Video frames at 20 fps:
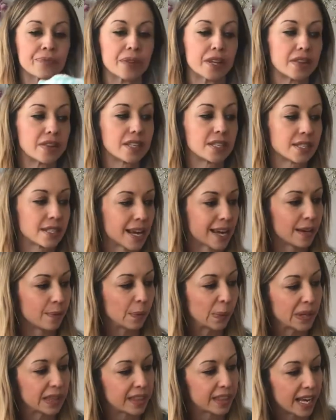The same
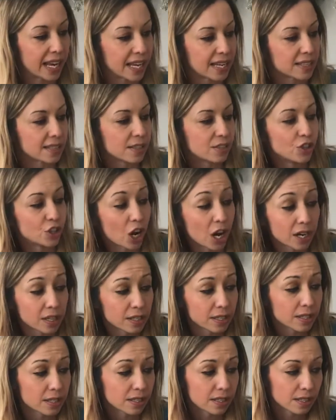with this,
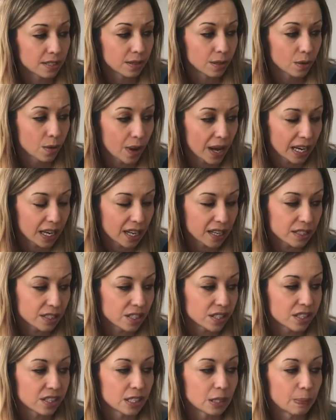jugs, quite like
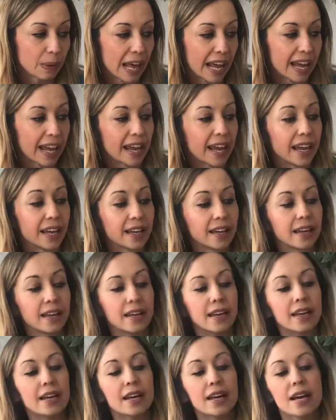just displaying
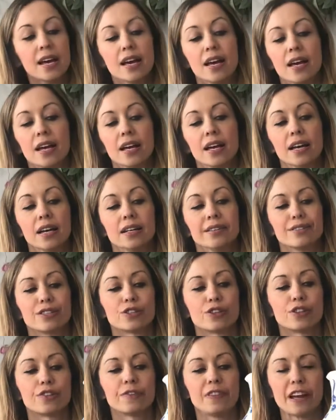
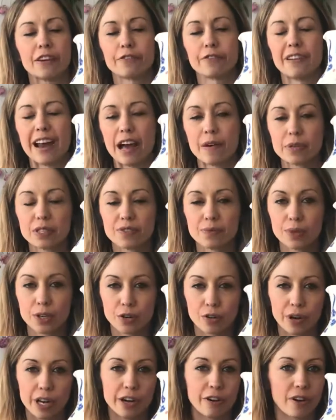sort of like flowers from the
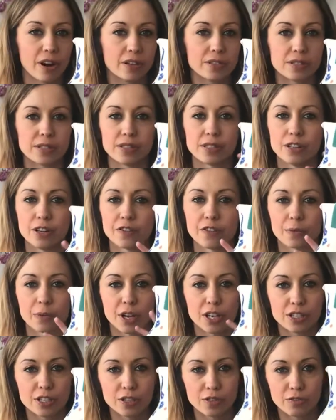greengrocers. You know, if I'm
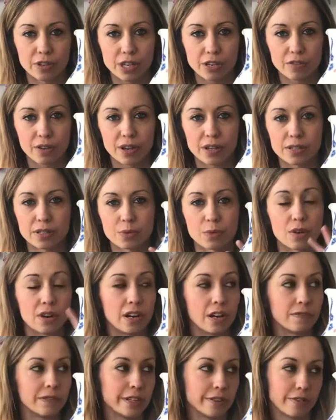going to the greengrocers, I've got a
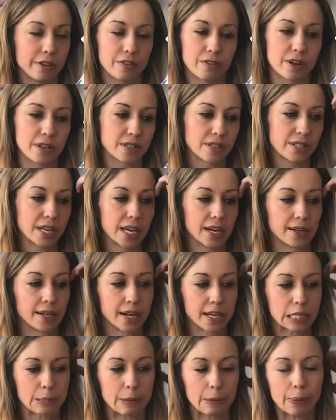lovely greengrocers here in
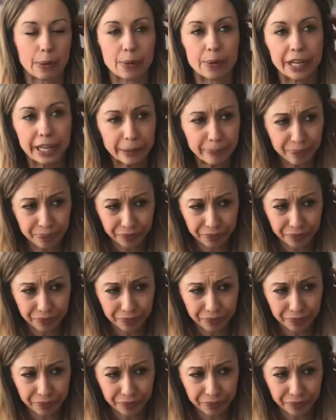Hesper Point,